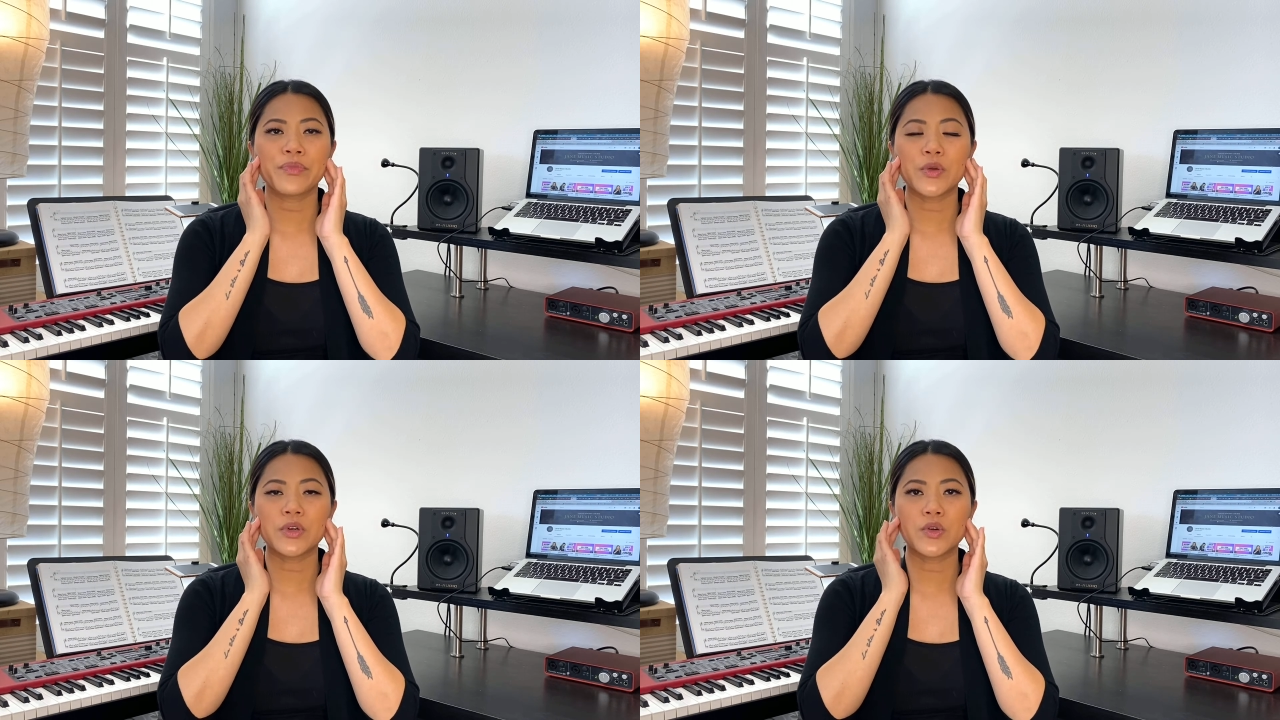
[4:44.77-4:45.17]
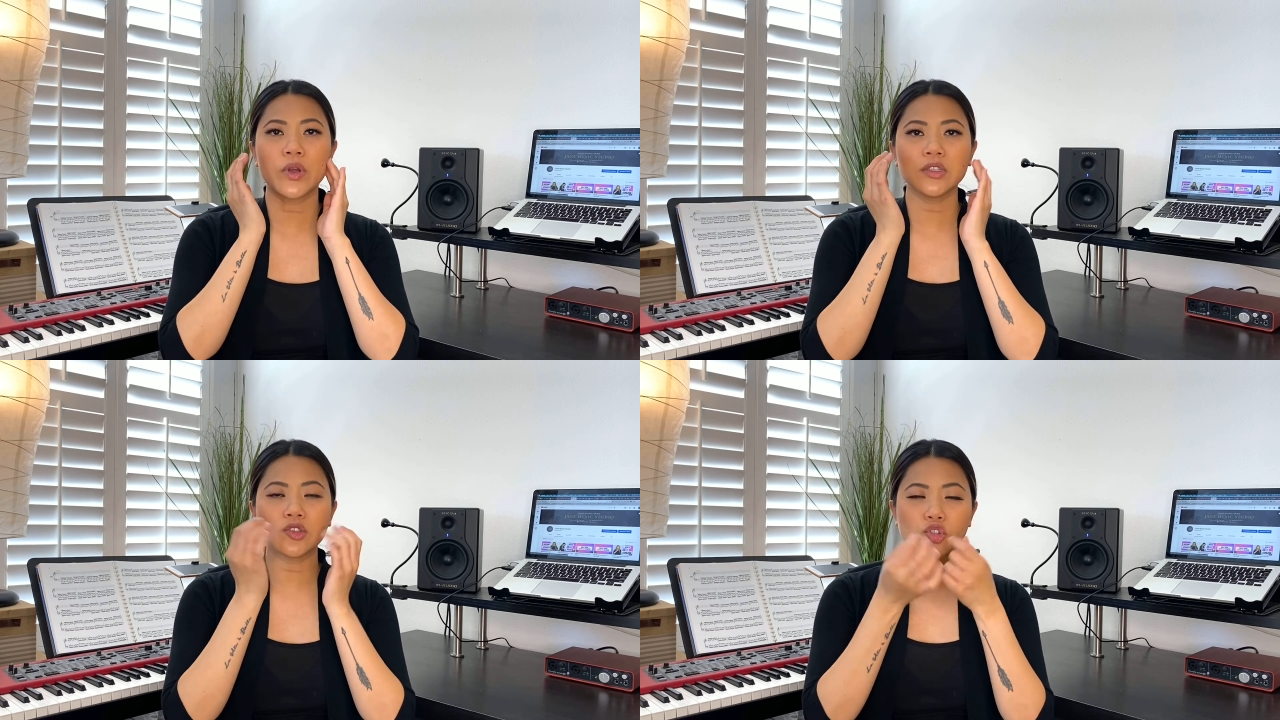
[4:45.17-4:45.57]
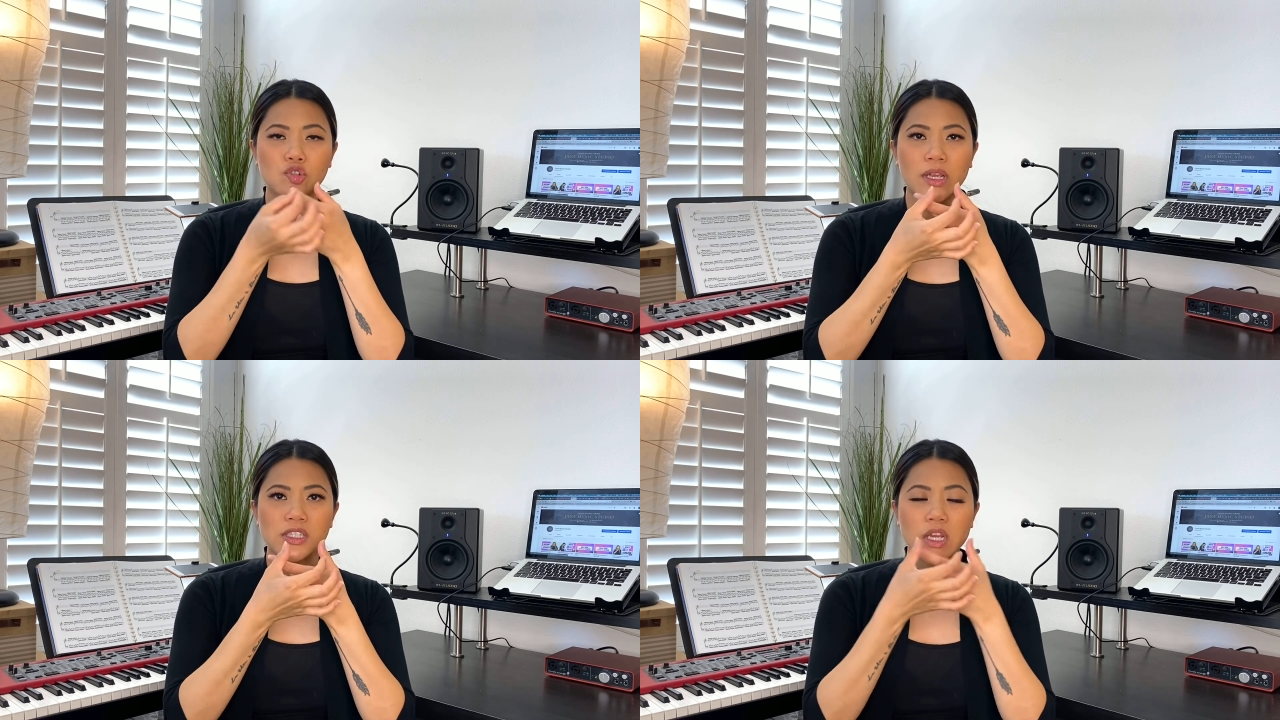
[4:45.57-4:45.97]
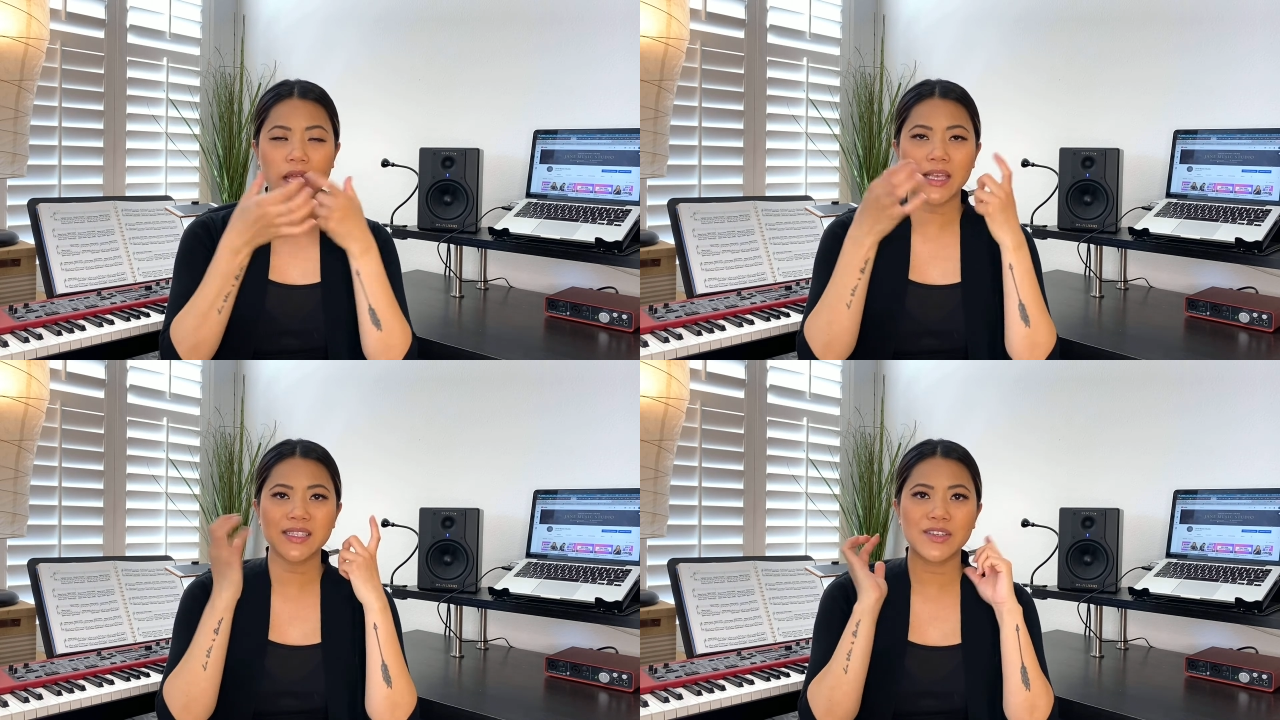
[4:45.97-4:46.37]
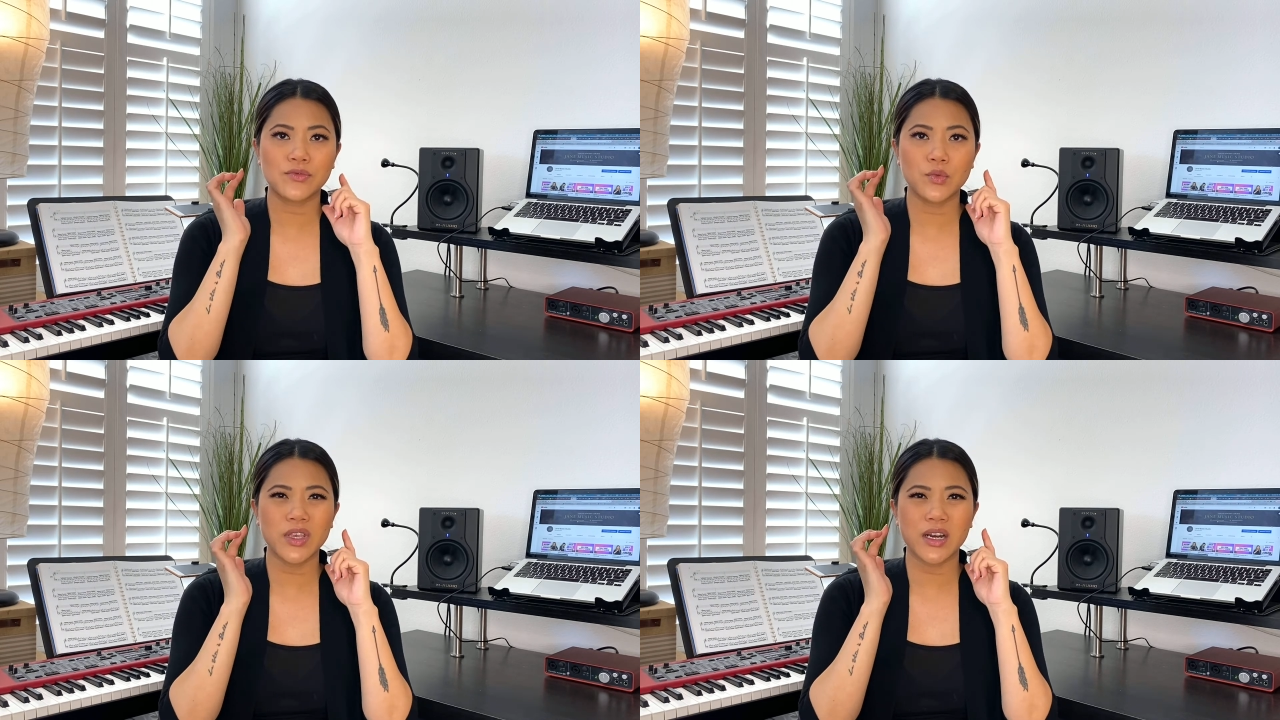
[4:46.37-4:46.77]
We're going to stretch as if
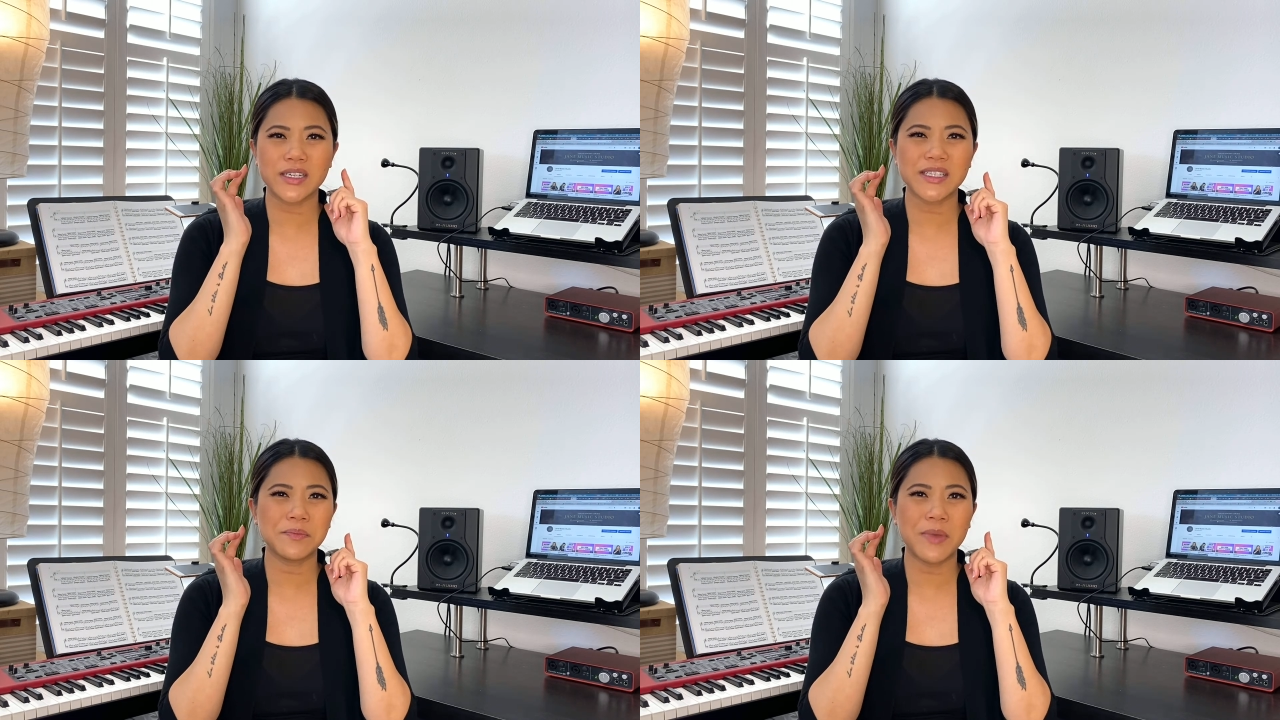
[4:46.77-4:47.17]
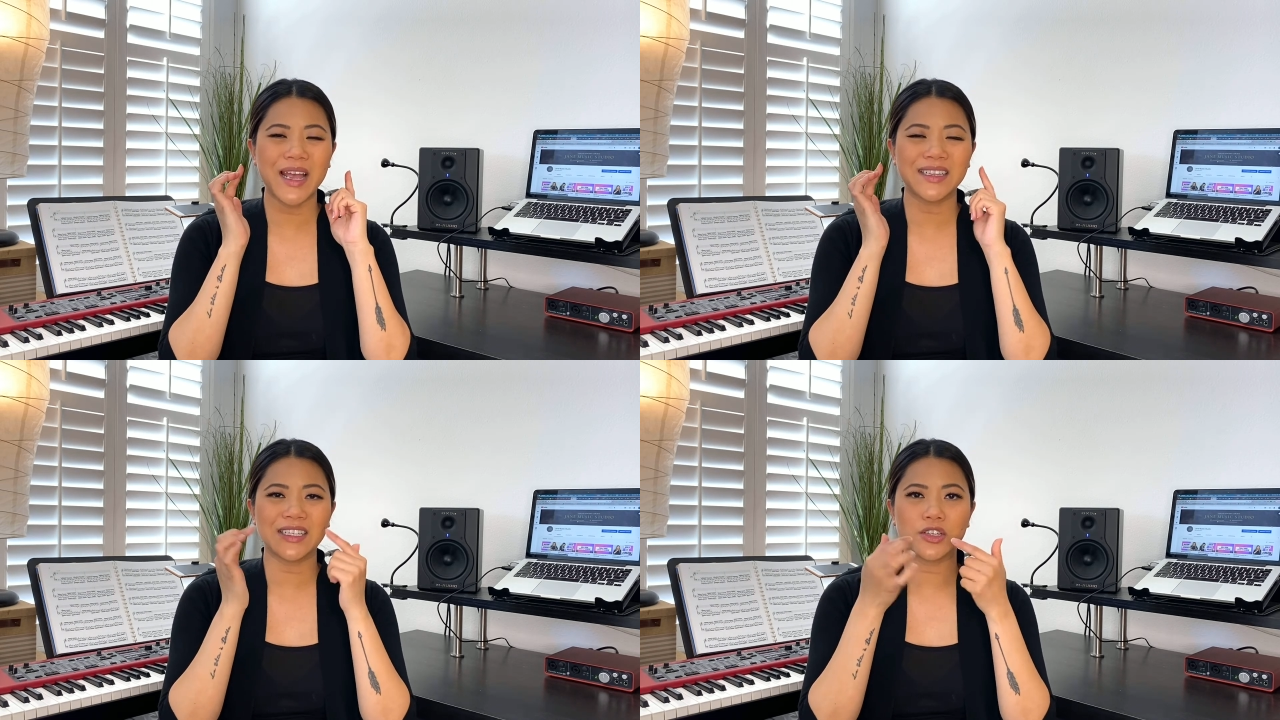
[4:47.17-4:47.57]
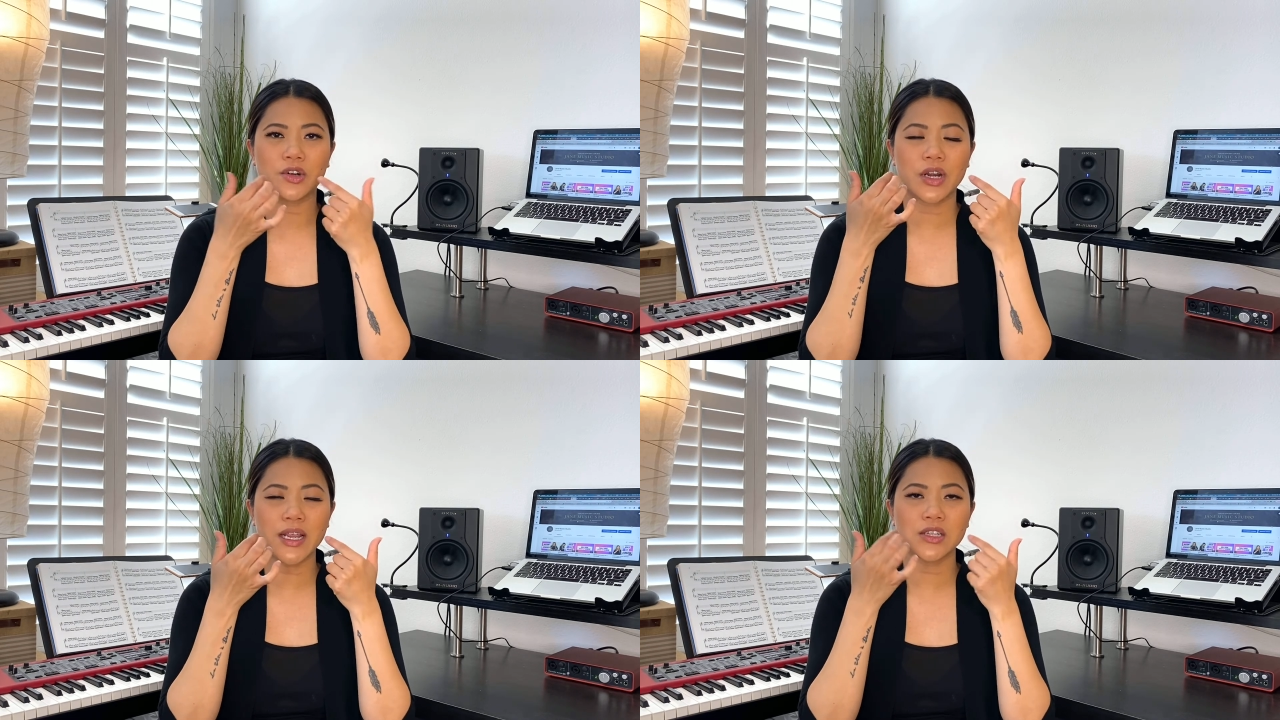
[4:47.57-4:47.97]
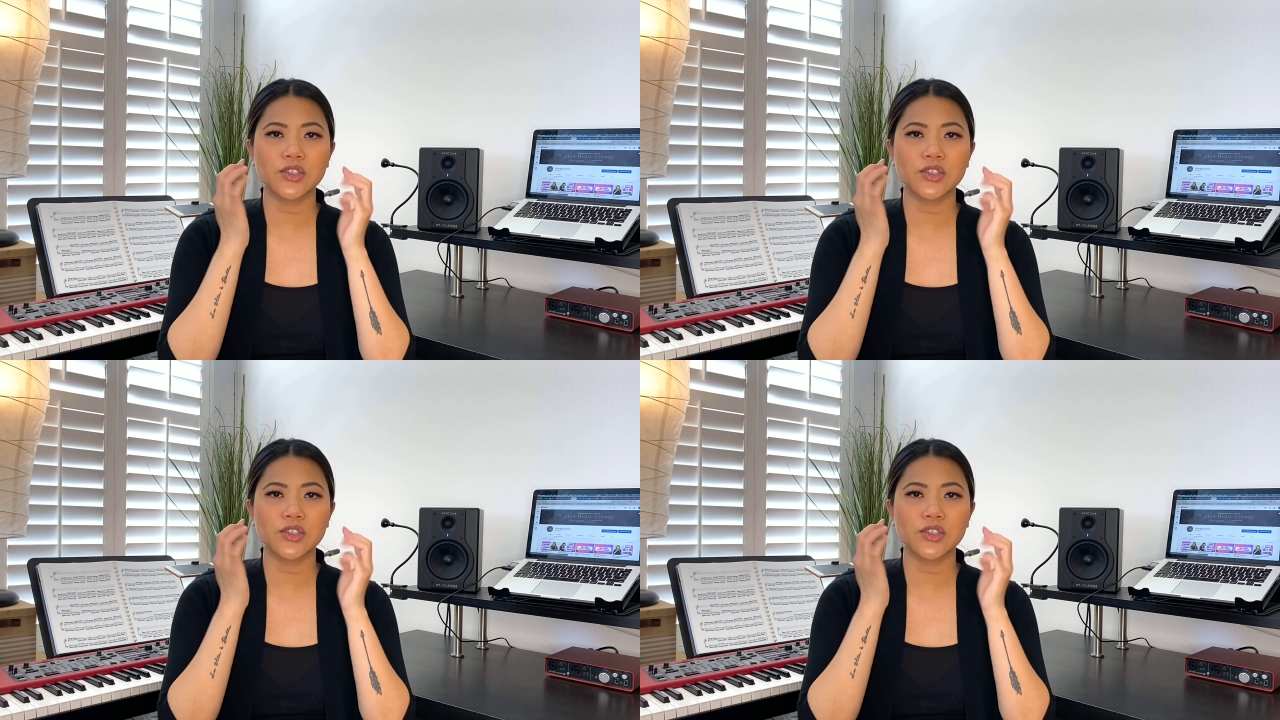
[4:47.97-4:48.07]
we are smiling, all right?